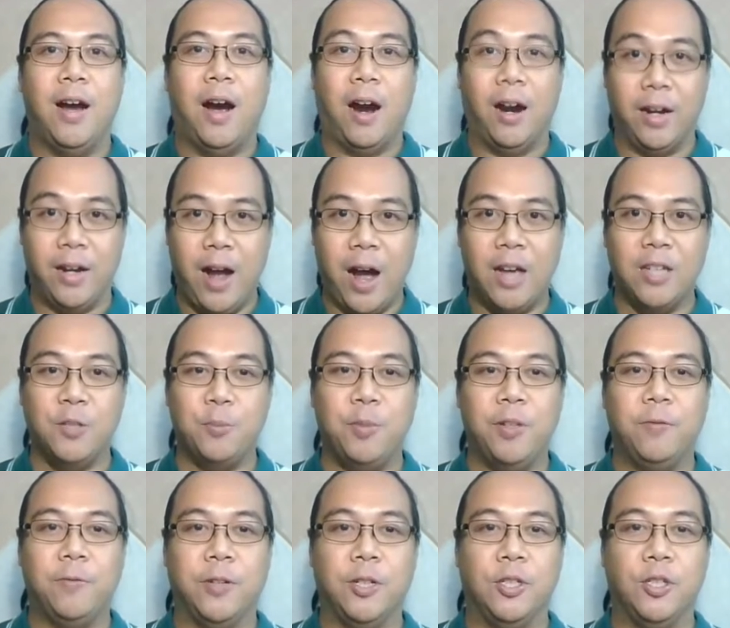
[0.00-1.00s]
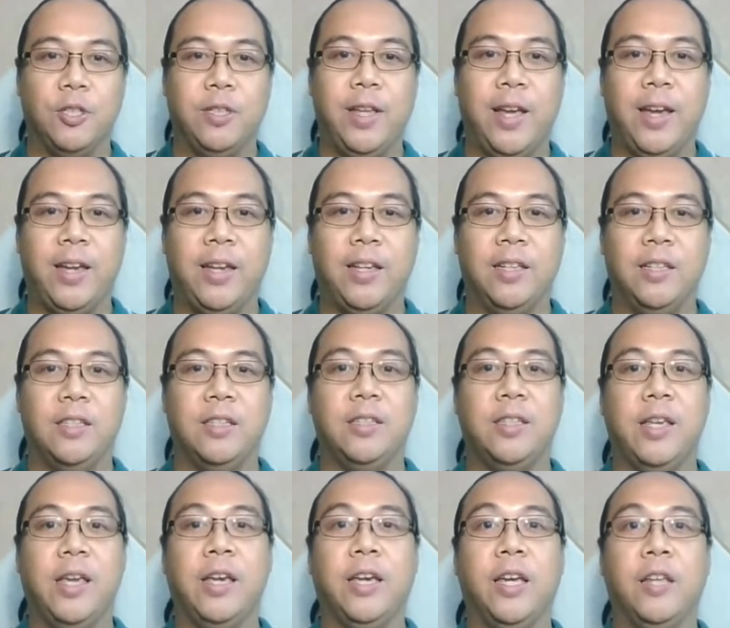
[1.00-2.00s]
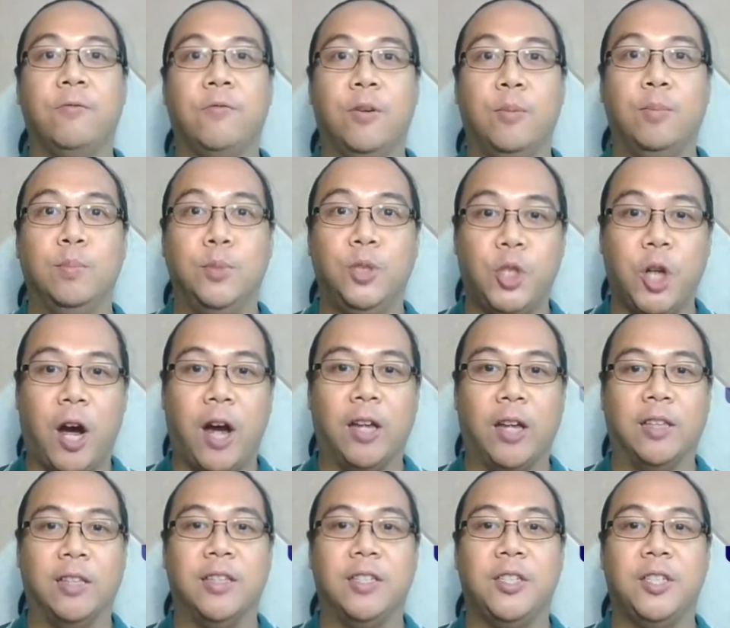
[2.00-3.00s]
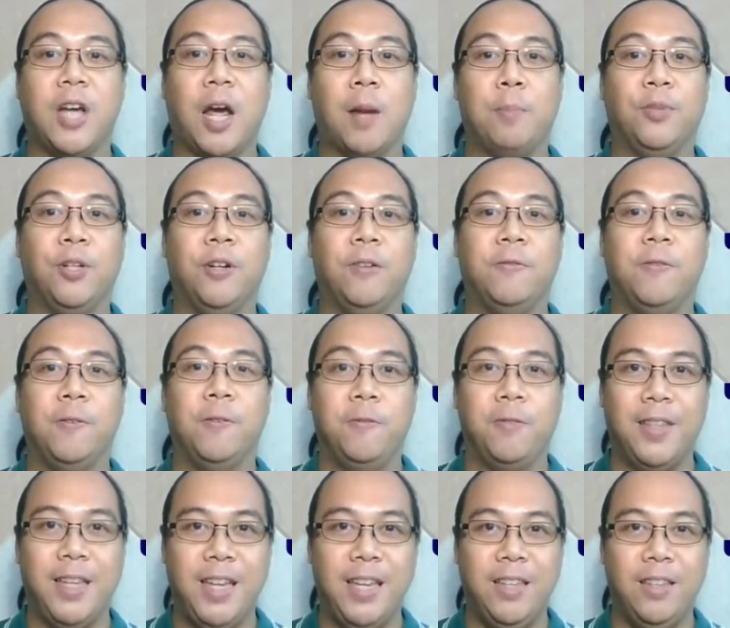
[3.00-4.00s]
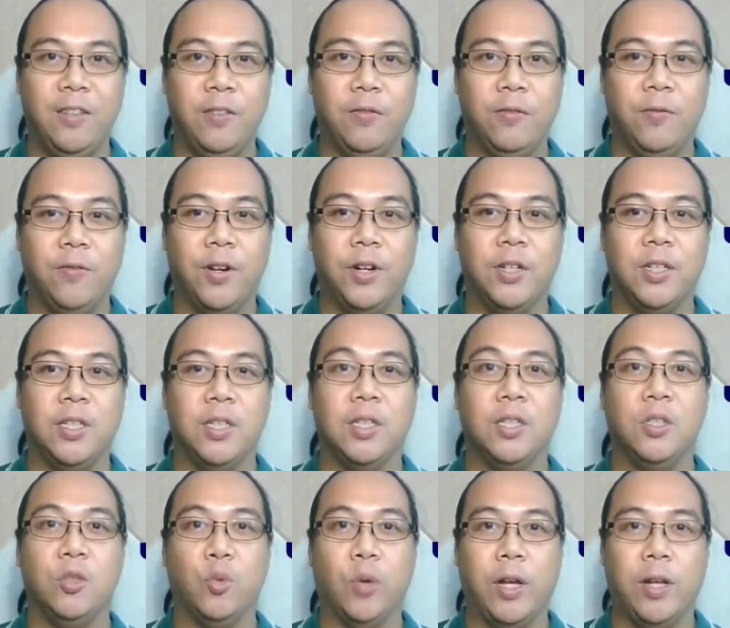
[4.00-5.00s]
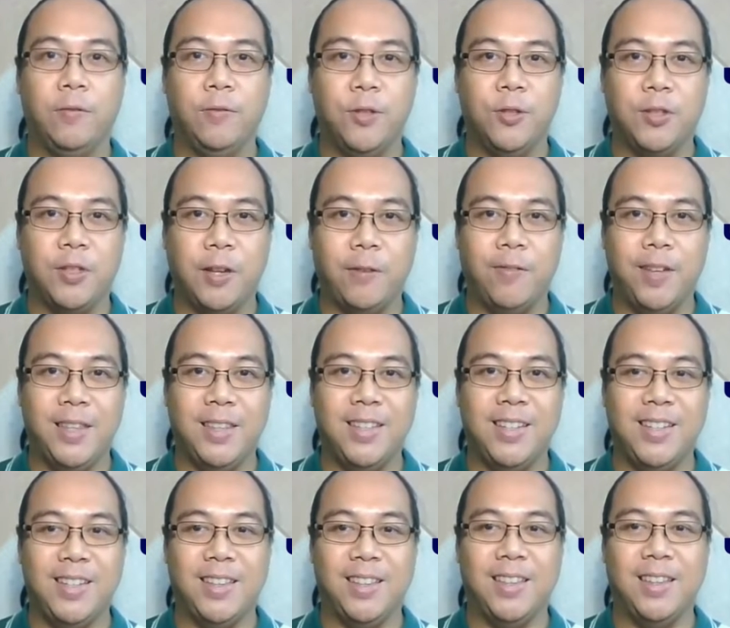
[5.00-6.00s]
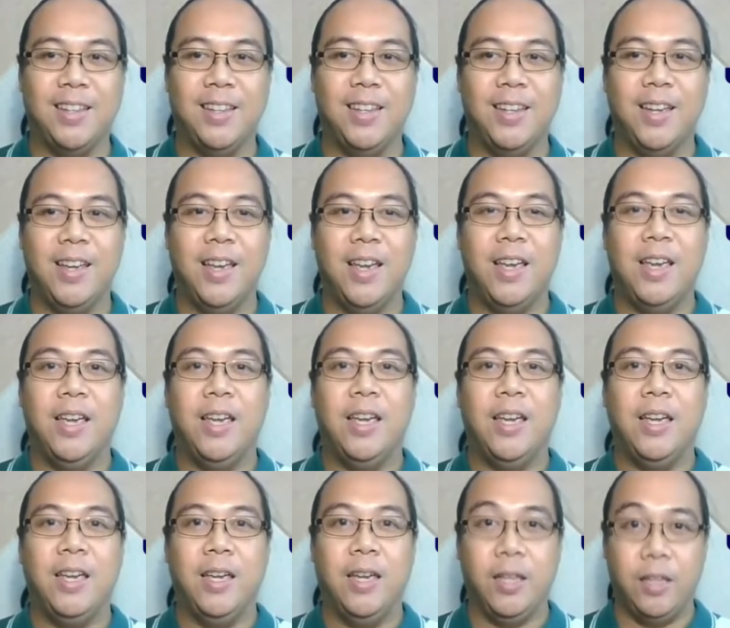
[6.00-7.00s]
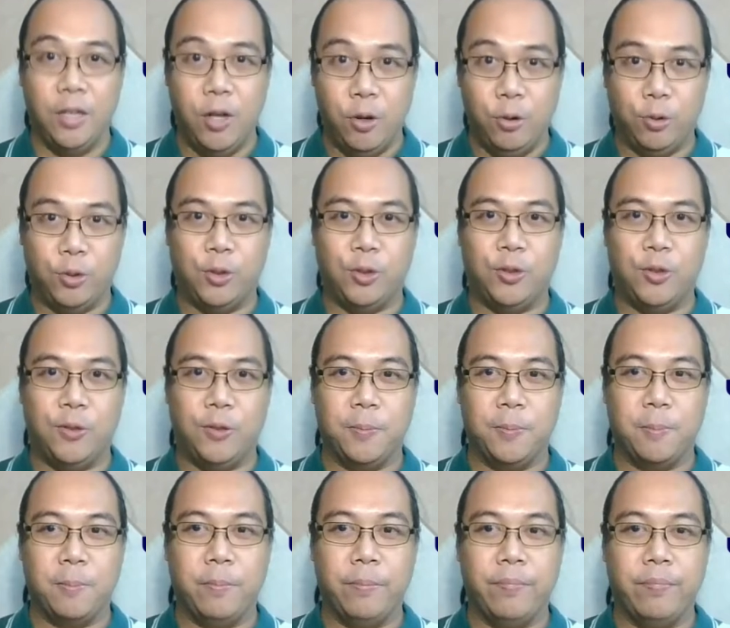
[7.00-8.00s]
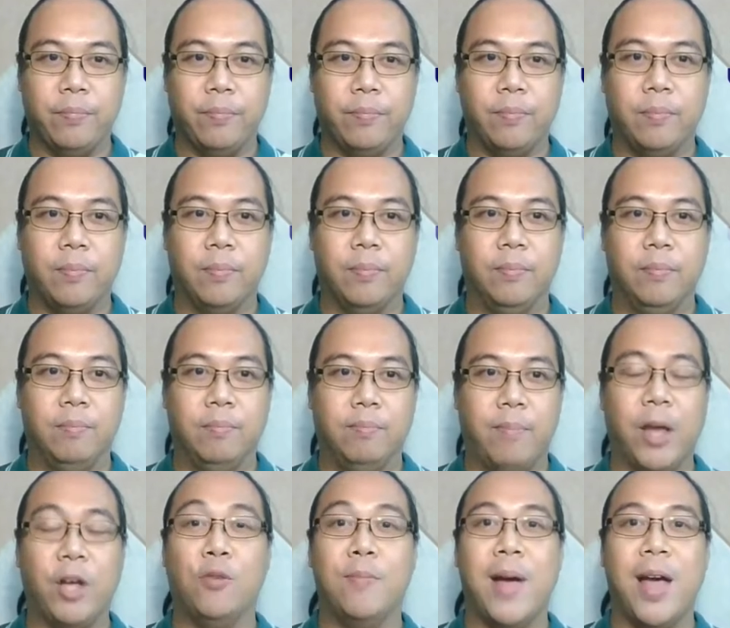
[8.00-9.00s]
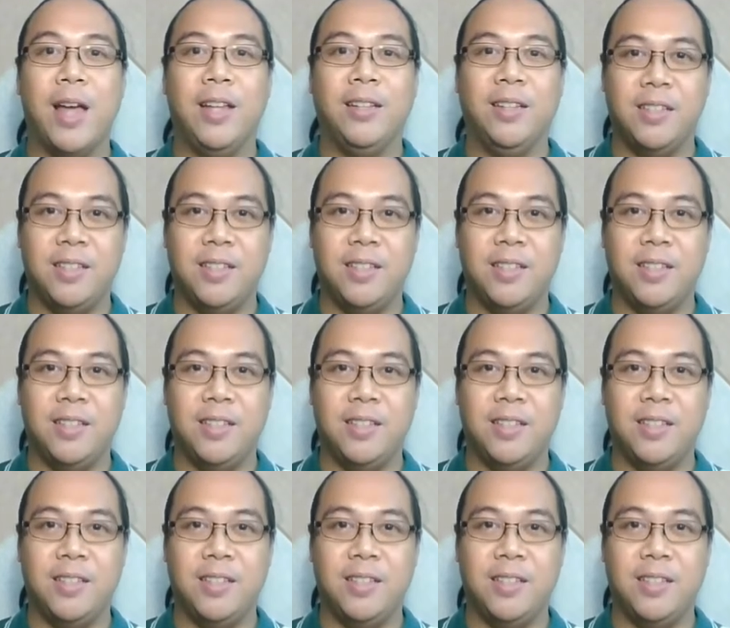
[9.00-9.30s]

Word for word: Our gospel for today is taken from John chapter 15, verses 12 to 17. It goes My command